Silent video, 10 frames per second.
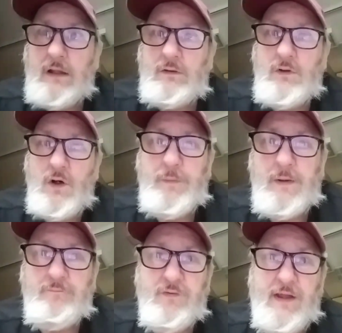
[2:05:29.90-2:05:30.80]
I don't know. I'll
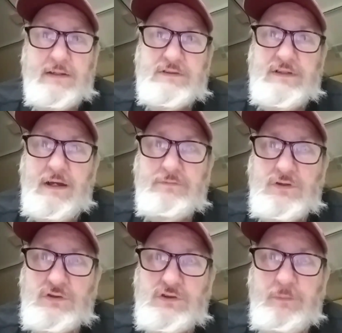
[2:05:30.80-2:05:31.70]
be up in Flagstaff,
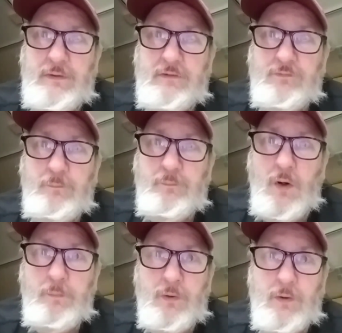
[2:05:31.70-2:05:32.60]
so it's going to be a different
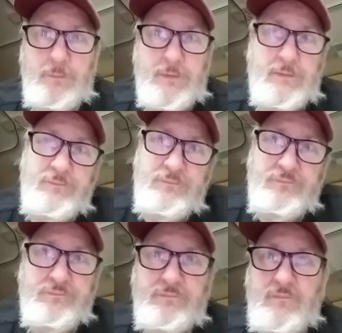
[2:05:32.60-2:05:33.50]
ballpark, but
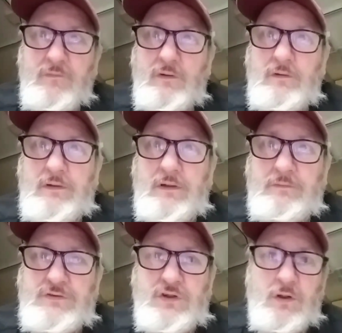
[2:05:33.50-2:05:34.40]

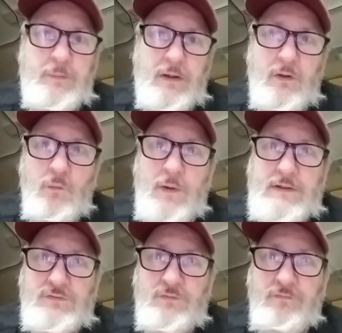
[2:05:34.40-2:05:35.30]
I'm still going to be a little
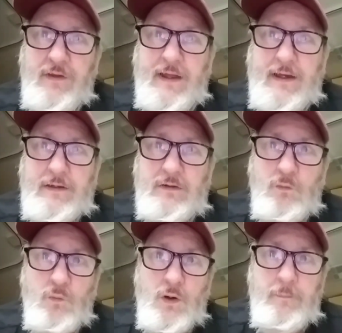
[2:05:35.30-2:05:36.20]
ways from Flag,
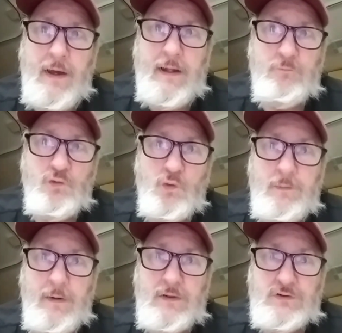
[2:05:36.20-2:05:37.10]
where I'm at. I'm
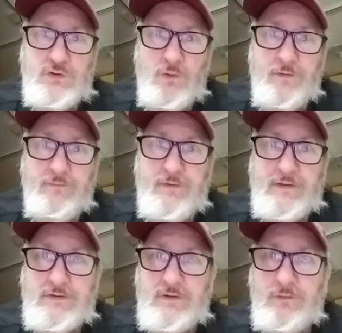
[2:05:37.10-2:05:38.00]
20 miles north of
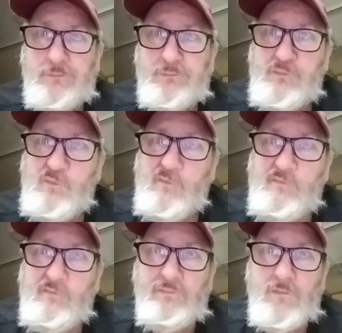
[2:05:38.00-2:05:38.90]
it, so
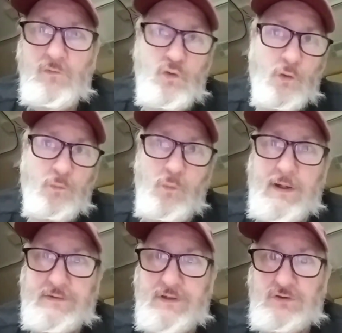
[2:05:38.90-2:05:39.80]

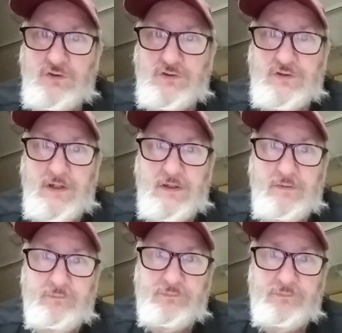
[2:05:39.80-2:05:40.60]
northwest, I should say.